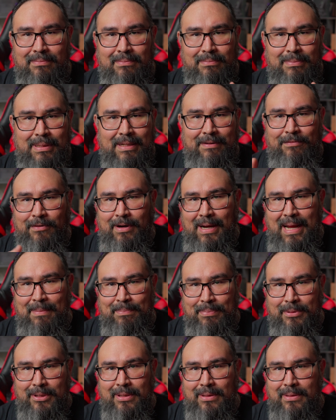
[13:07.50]
But for
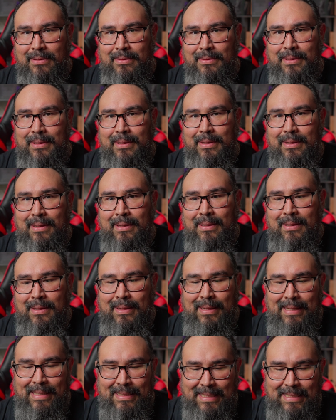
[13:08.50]
Apple.
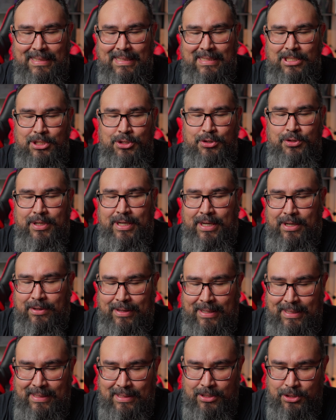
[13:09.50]
And it does
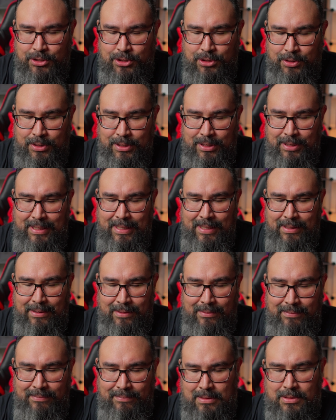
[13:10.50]
trigger it. I'll show you
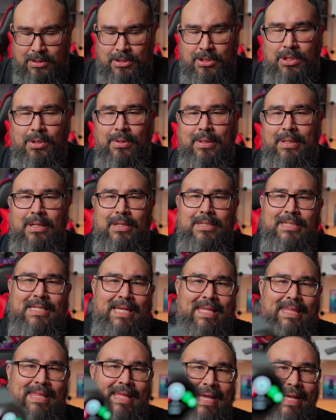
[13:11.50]
here. So it looks
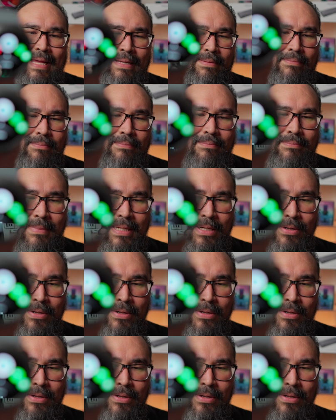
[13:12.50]
like that. I